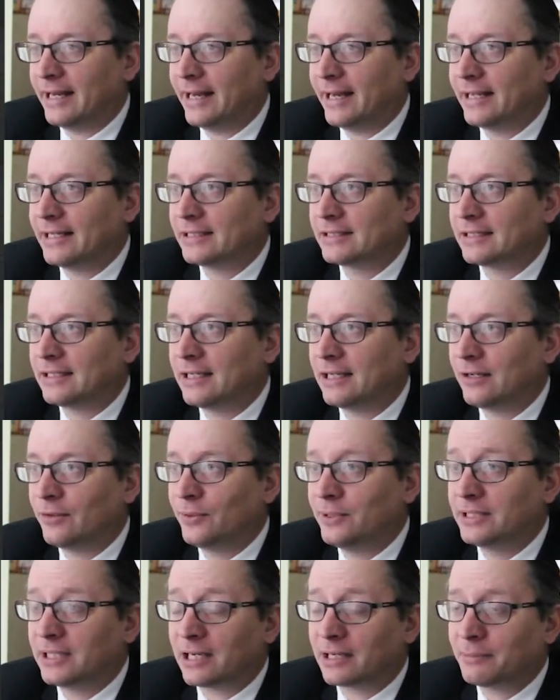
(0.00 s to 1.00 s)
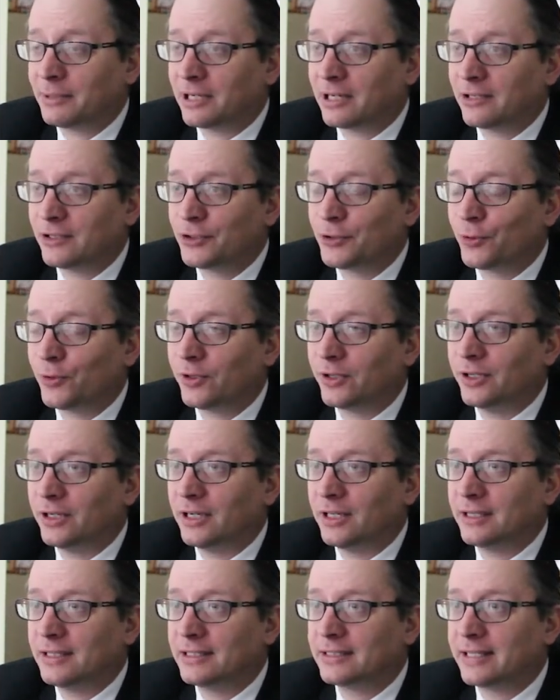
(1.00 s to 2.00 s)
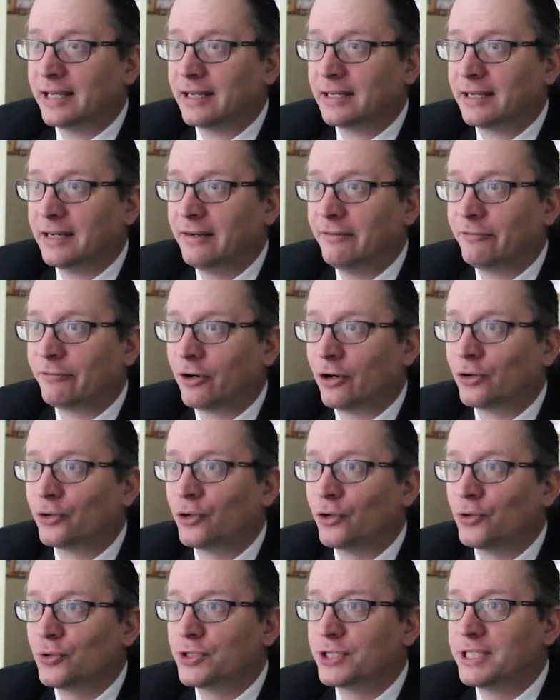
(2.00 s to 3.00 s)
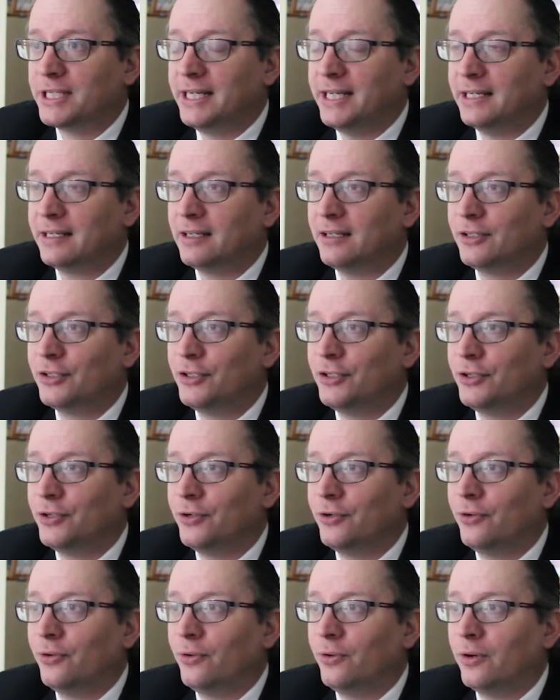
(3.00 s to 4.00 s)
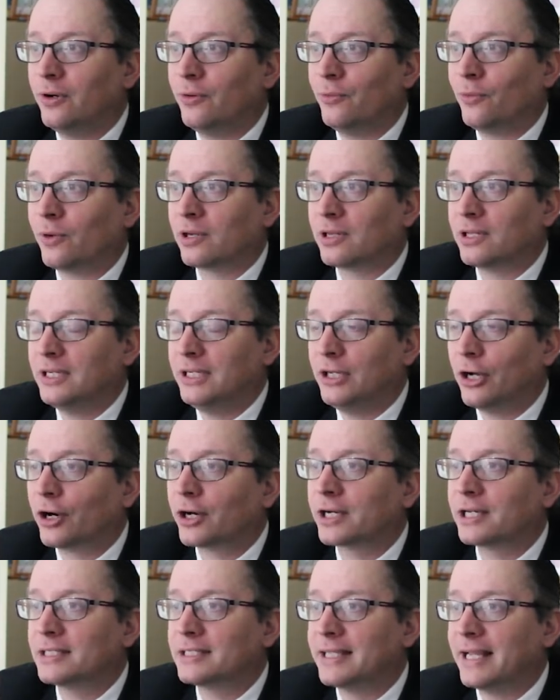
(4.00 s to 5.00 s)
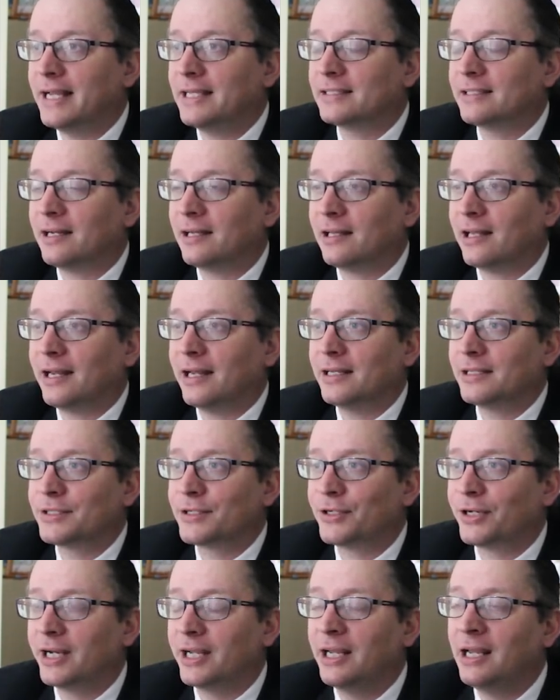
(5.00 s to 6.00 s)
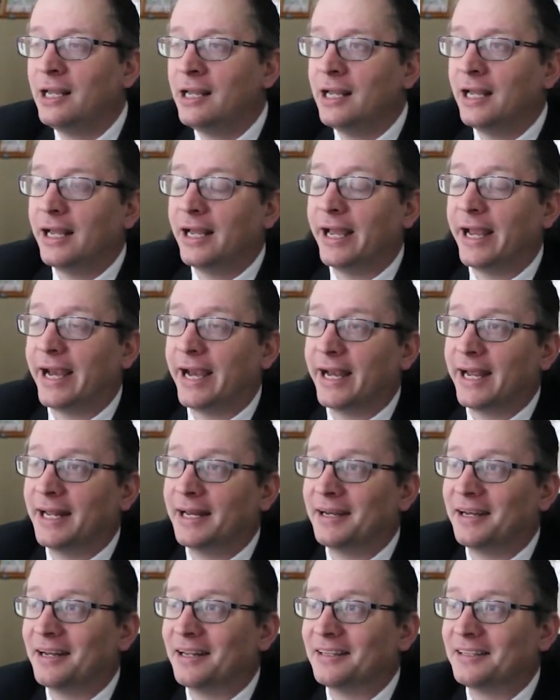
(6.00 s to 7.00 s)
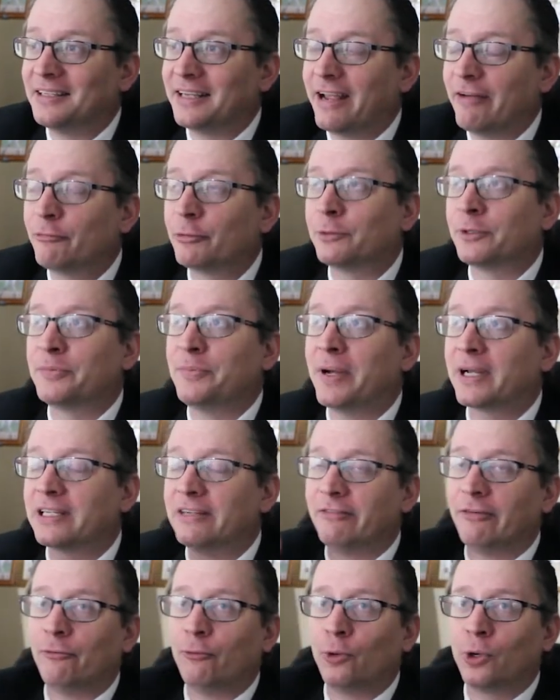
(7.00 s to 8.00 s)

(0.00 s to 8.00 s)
as we talked about on the tour, this had a front row seat to one of the darkest days in LA history. And to give perspective of